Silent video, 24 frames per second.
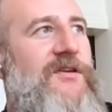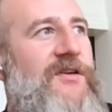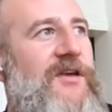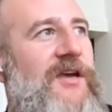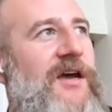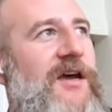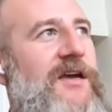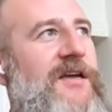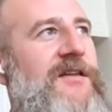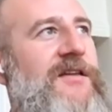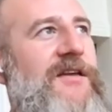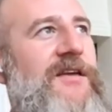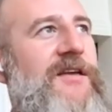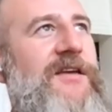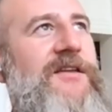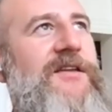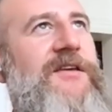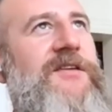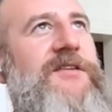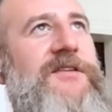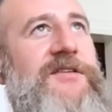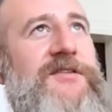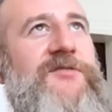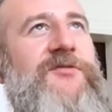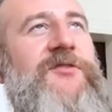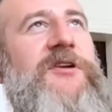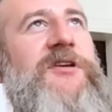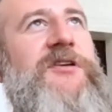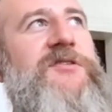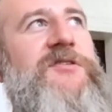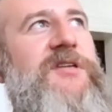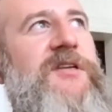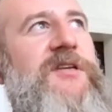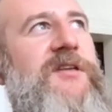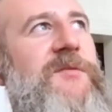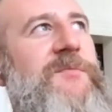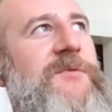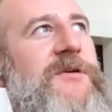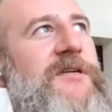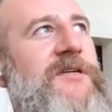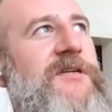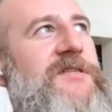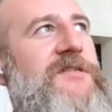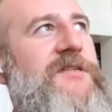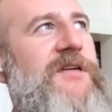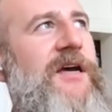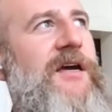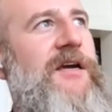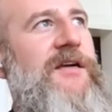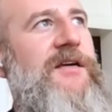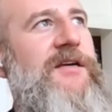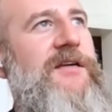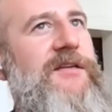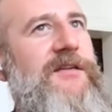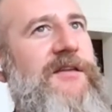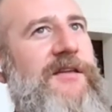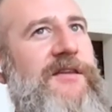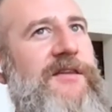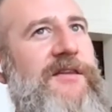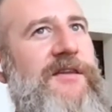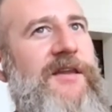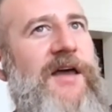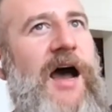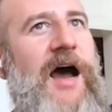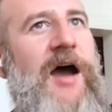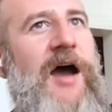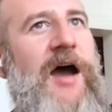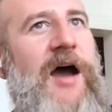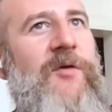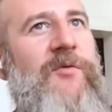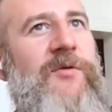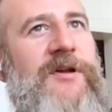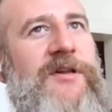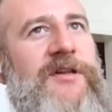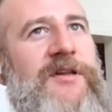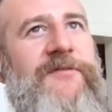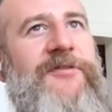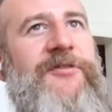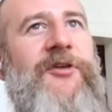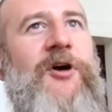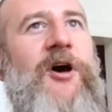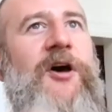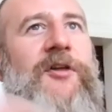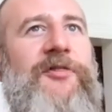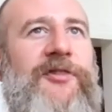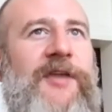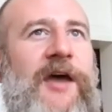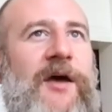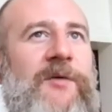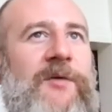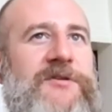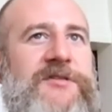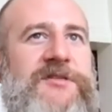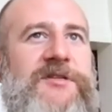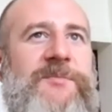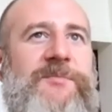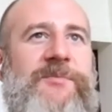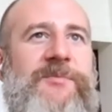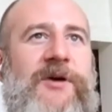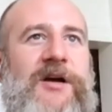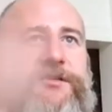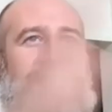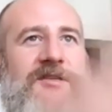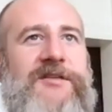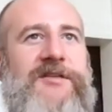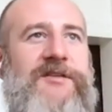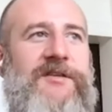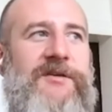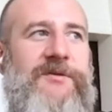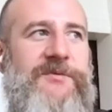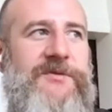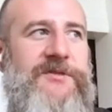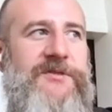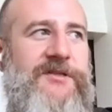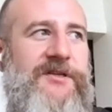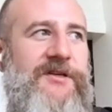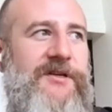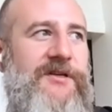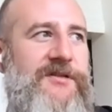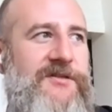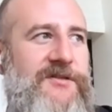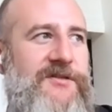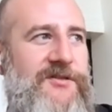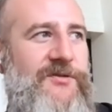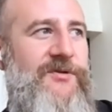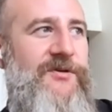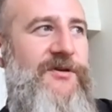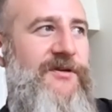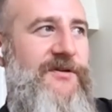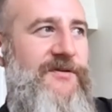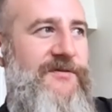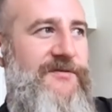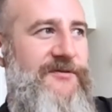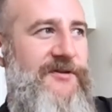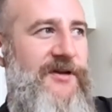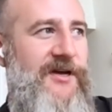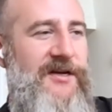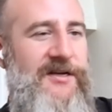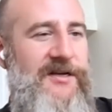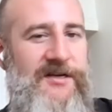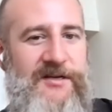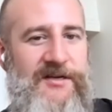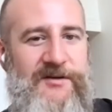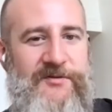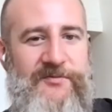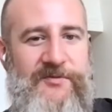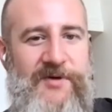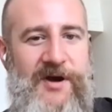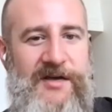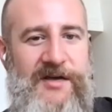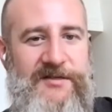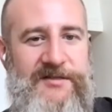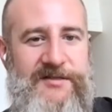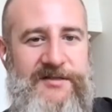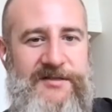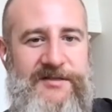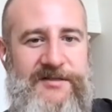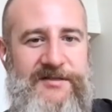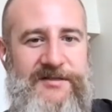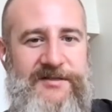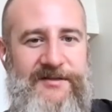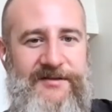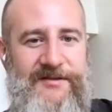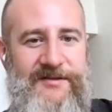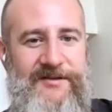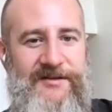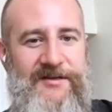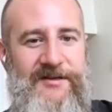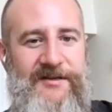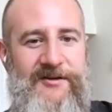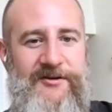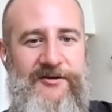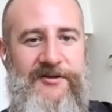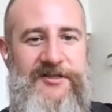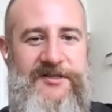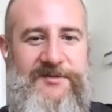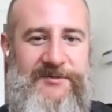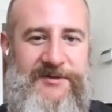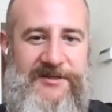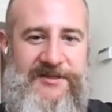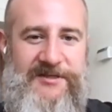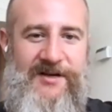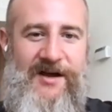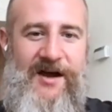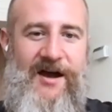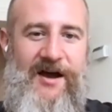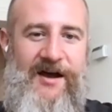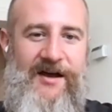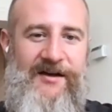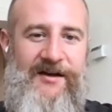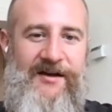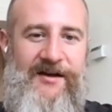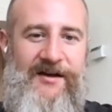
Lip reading: and it's funny you say that because like I wouldn't have thought that was the project that was going to sort of like erase the Christmas guy,